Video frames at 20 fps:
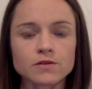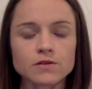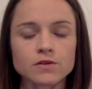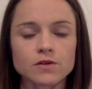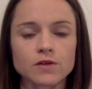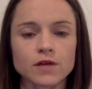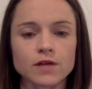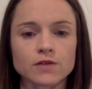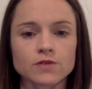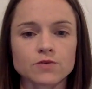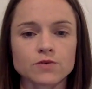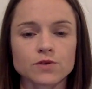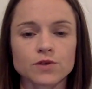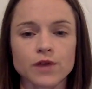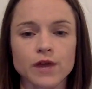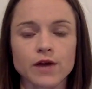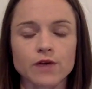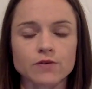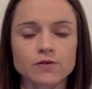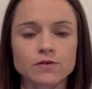So that's what your
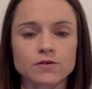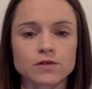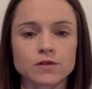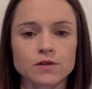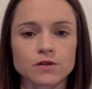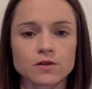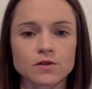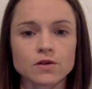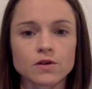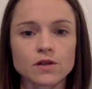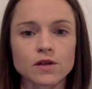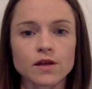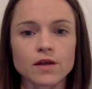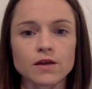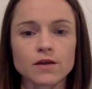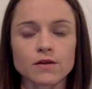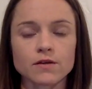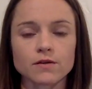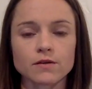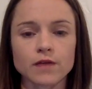house is going to look like
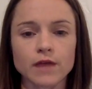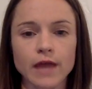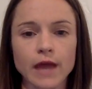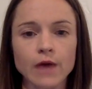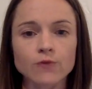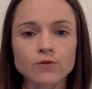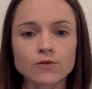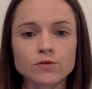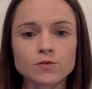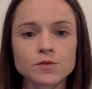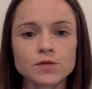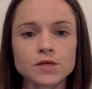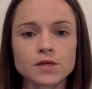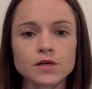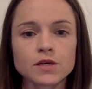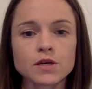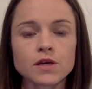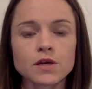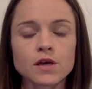and lay out to be.